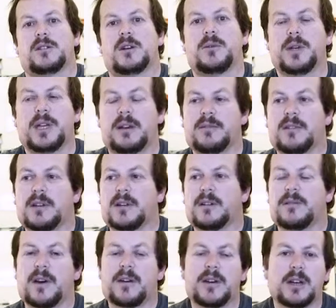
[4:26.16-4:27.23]
So we have
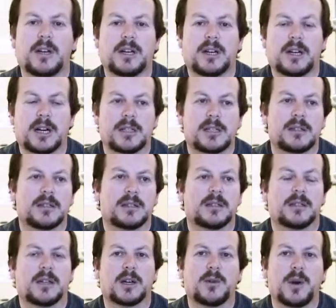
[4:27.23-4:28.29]
a very nice
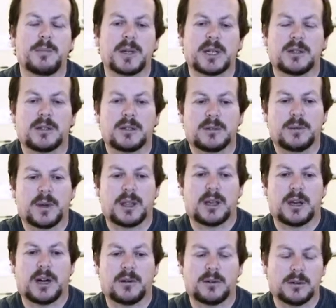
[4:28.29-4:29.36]
agreement
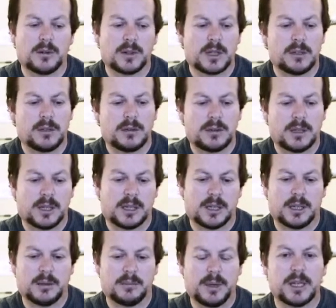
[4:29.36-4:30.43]
with our local
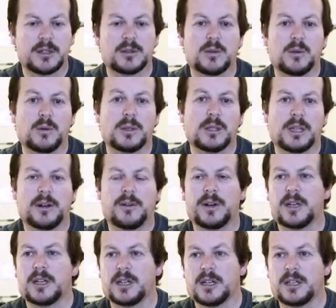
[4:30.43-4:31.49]
big school here
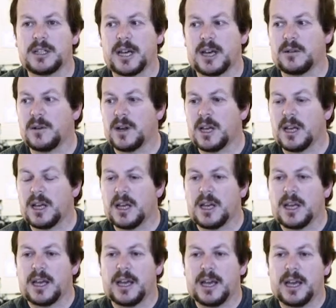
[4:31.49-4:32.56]
in town,
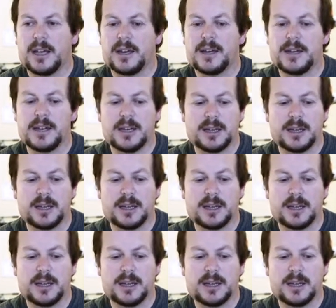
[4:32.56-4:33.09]
and